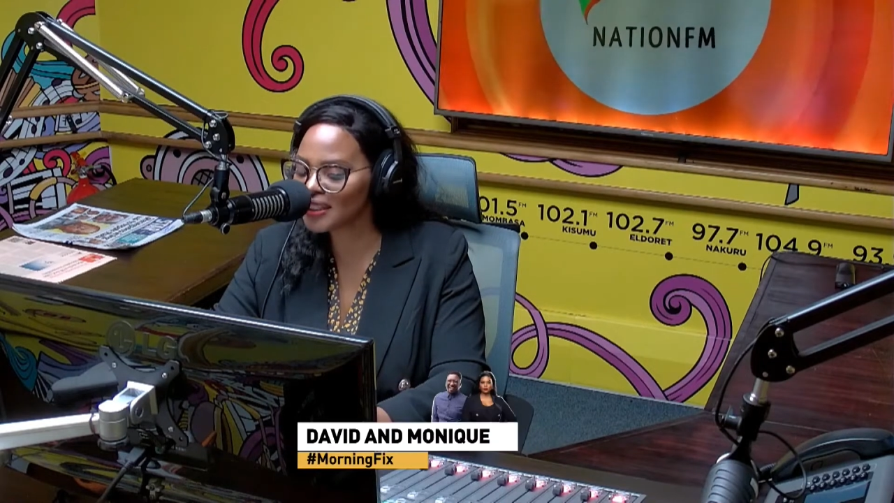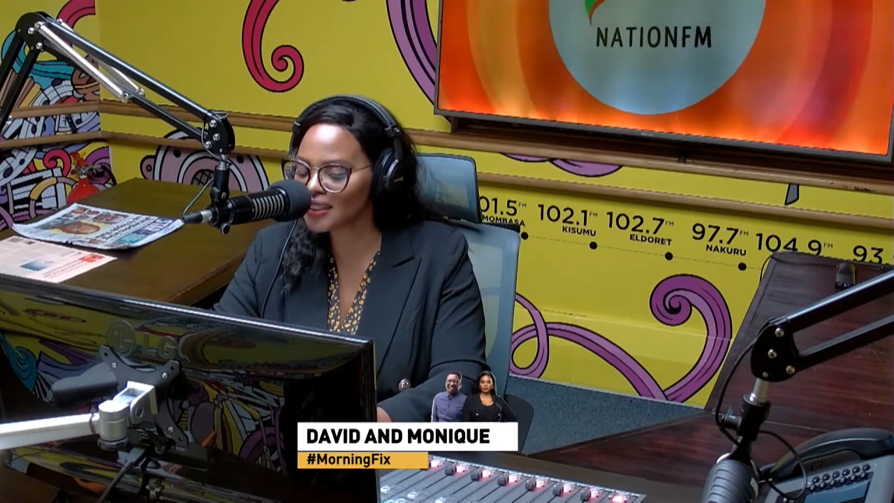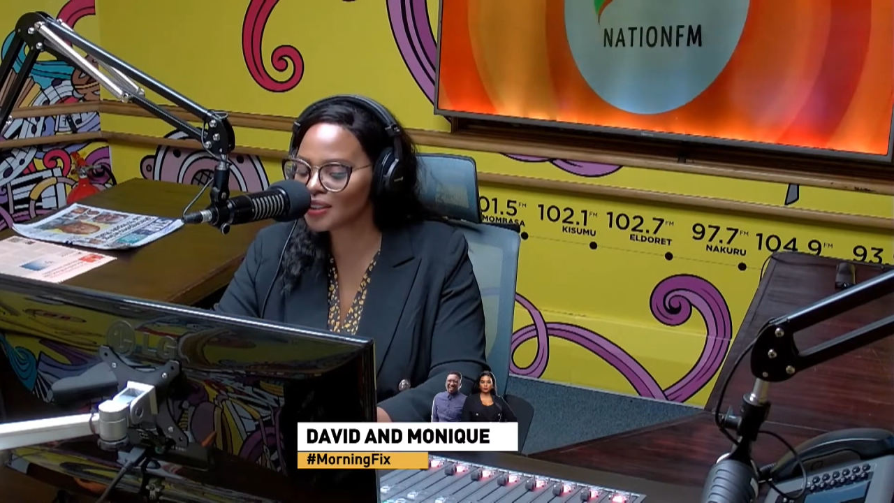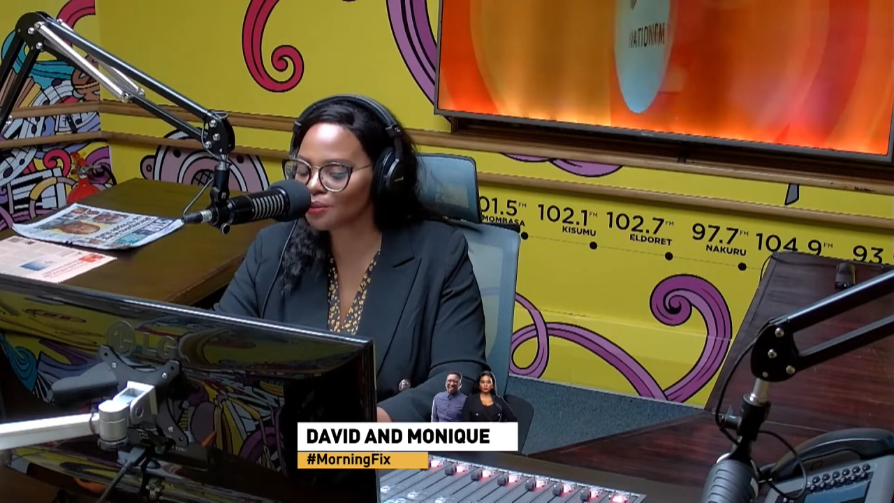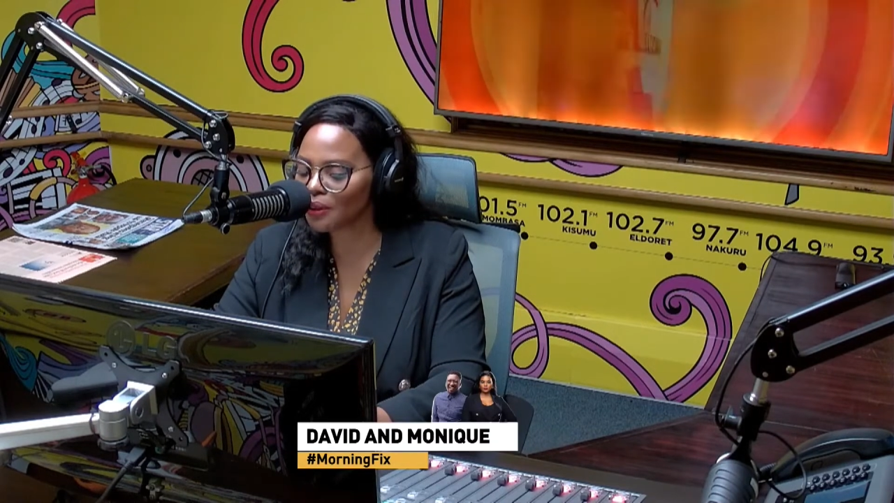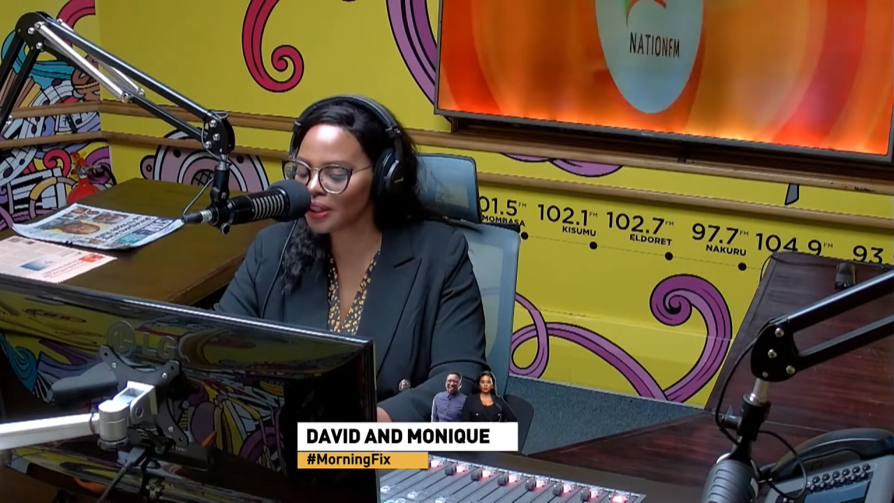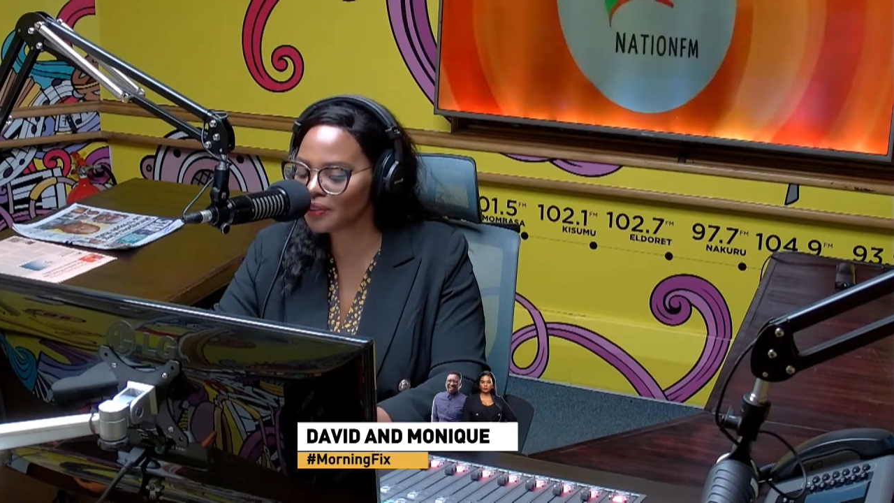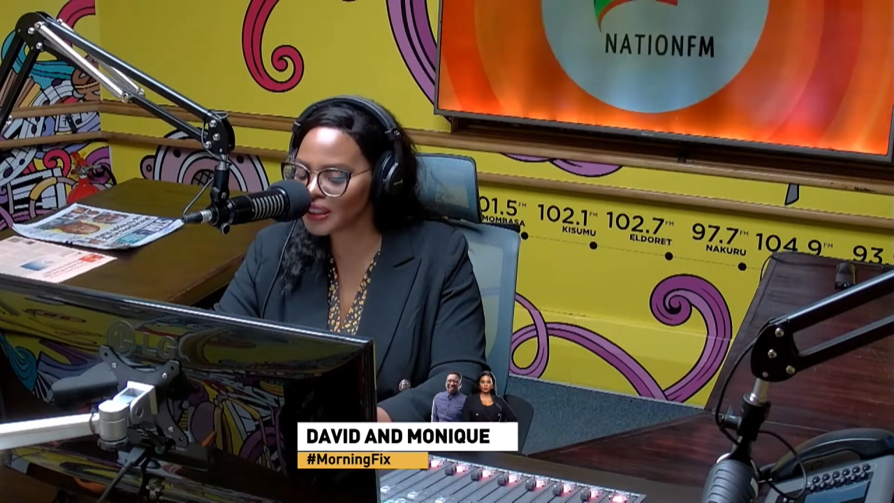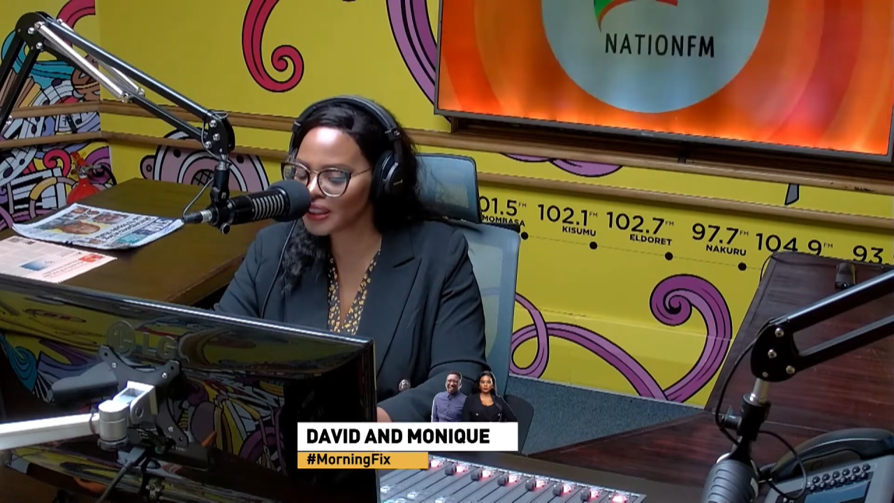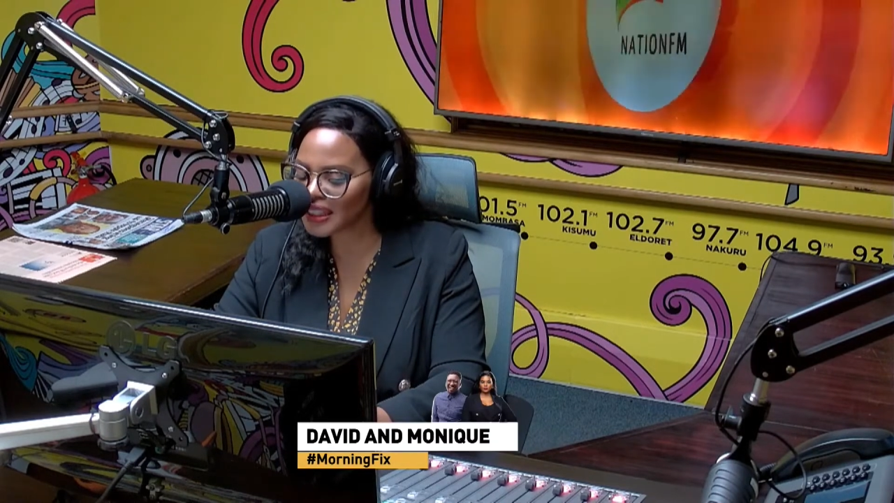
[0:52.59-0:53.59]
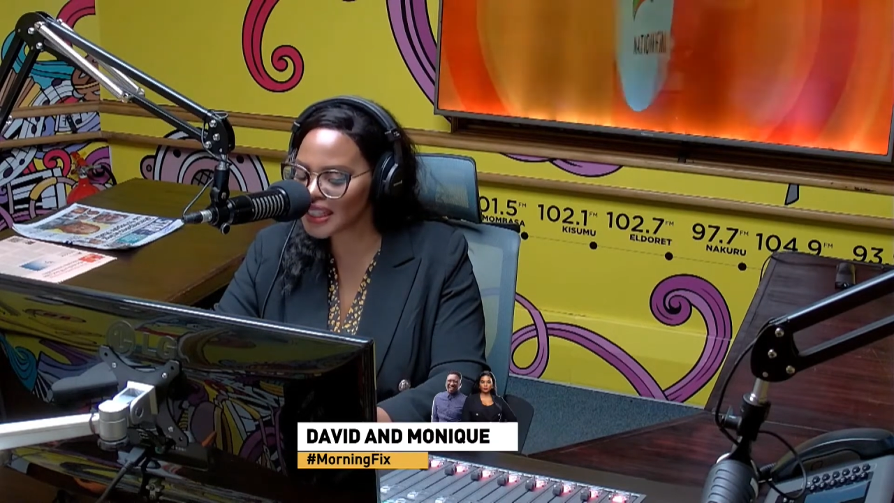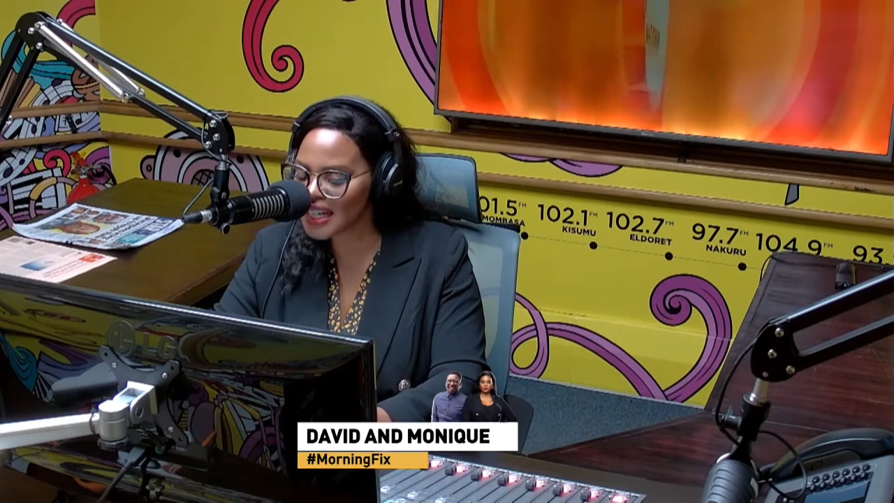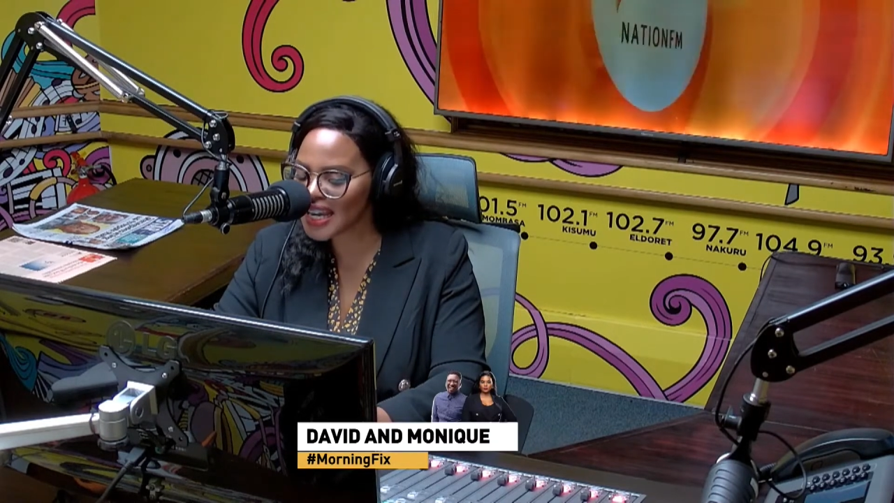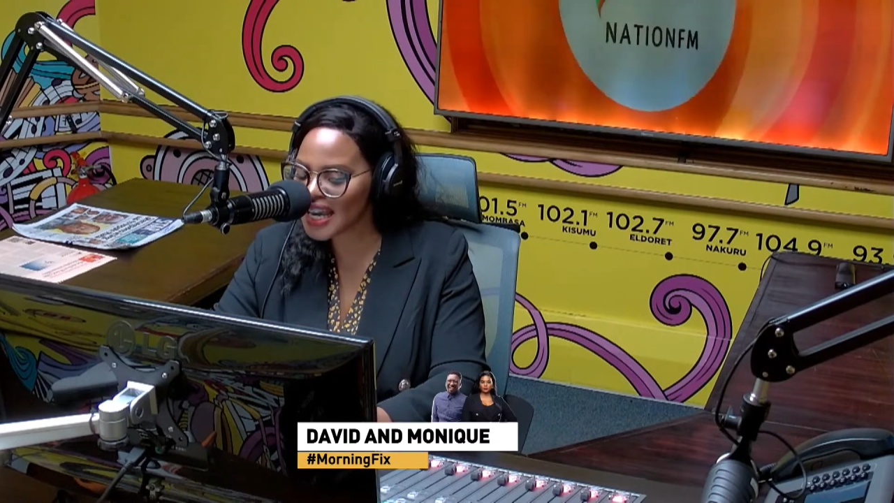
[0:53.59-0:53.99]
it's still relevant,